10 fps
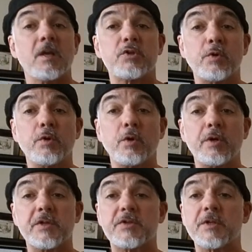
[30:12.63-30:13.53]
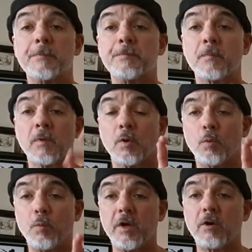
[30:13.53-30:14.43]
So notice,
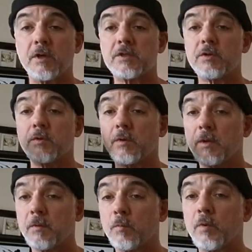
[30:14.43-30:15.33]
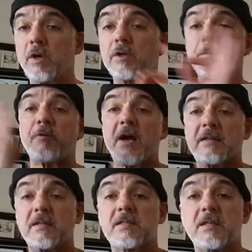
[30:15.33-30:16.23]
we're going to
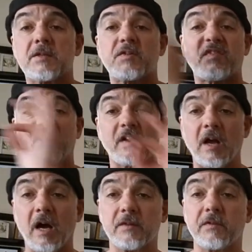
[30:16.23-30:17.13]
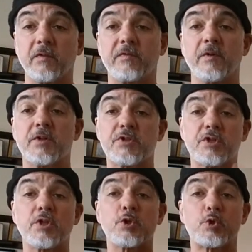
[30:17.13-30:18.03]
practice this staccato first.
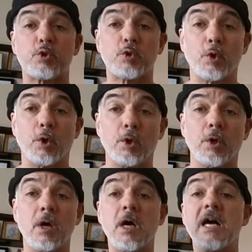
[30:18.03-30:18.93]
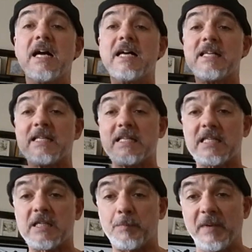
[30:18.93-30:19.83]
So,
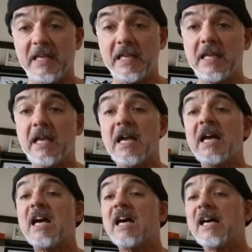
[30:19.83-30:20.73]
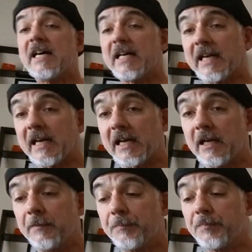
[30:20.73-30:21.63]
spi, r.